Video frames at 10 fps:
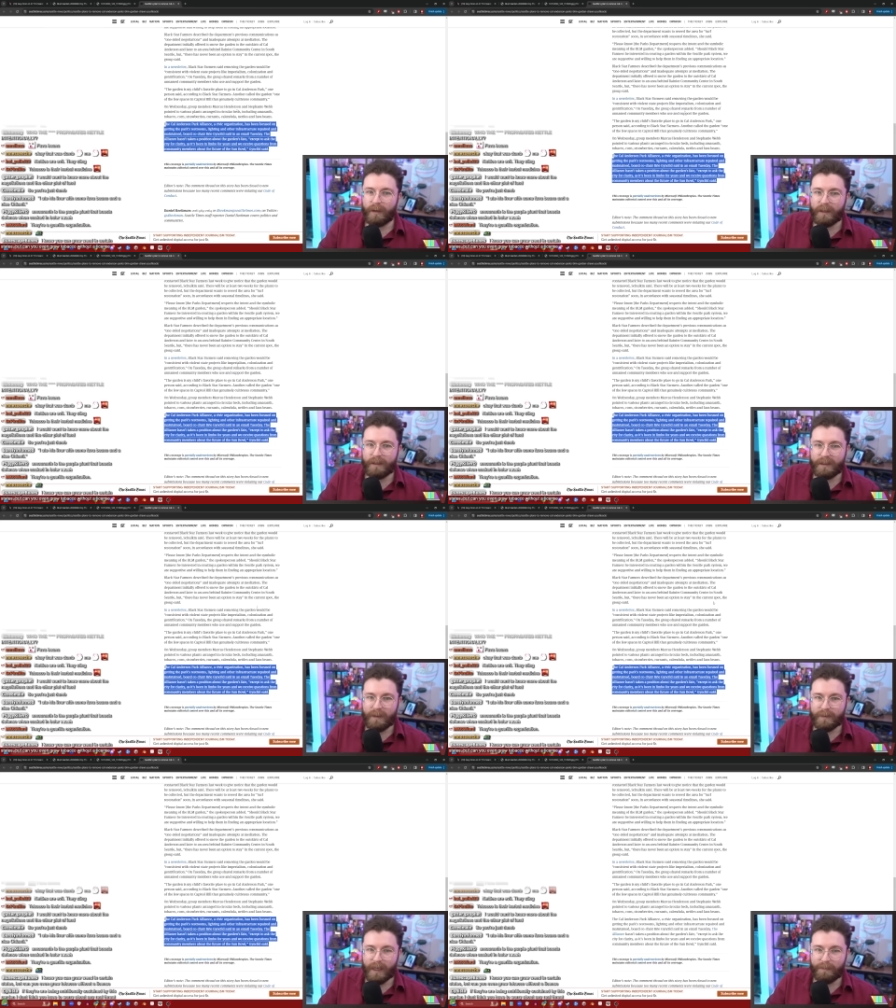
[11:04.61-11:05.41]
It
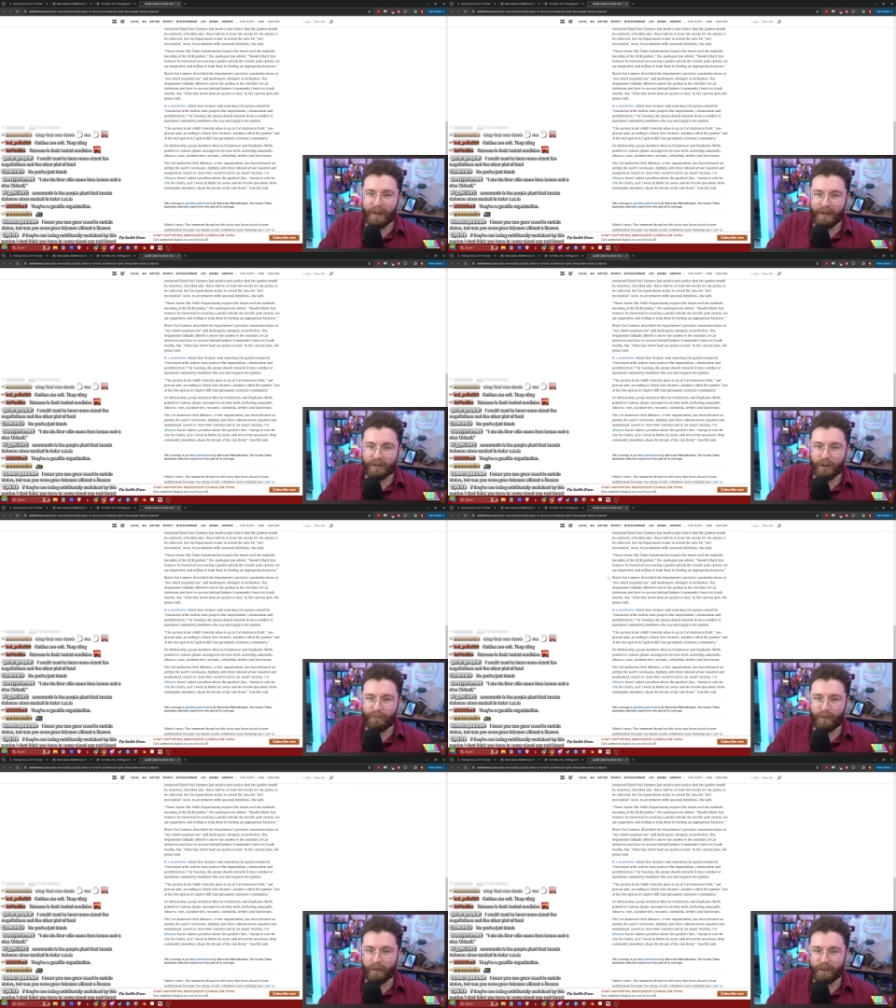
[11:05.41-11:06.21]
seems like Black Star
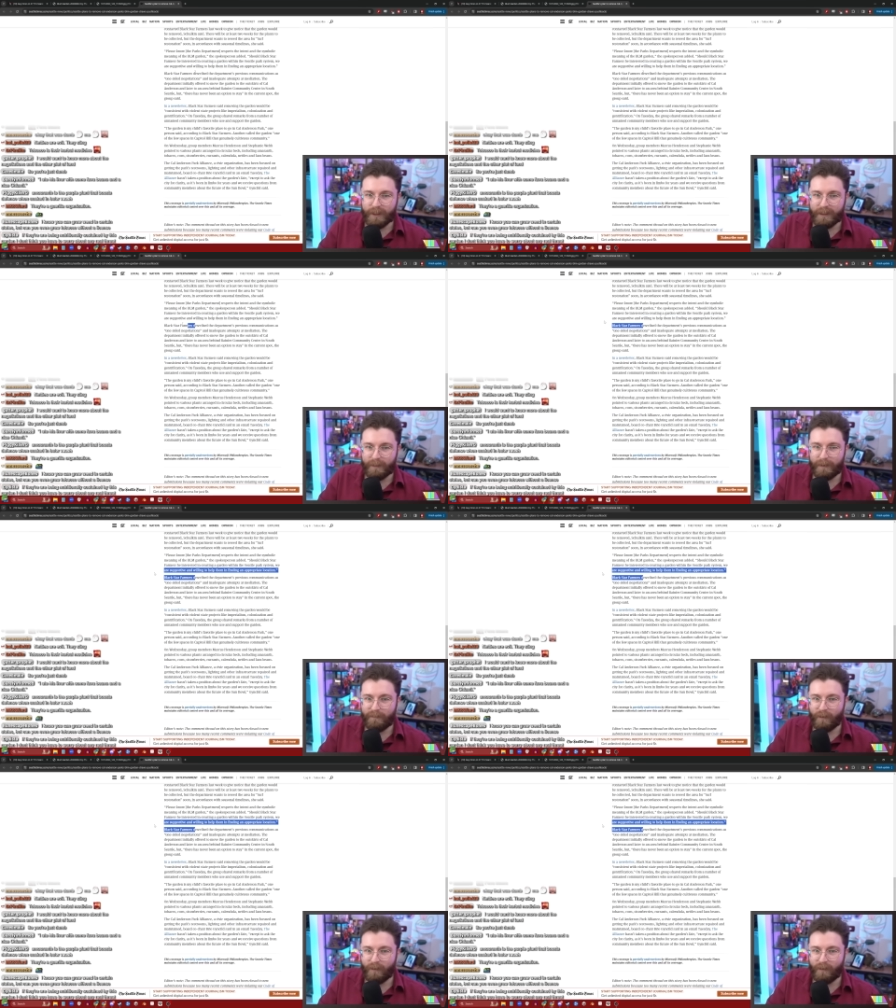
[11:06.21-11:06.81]
Farmers hasn't been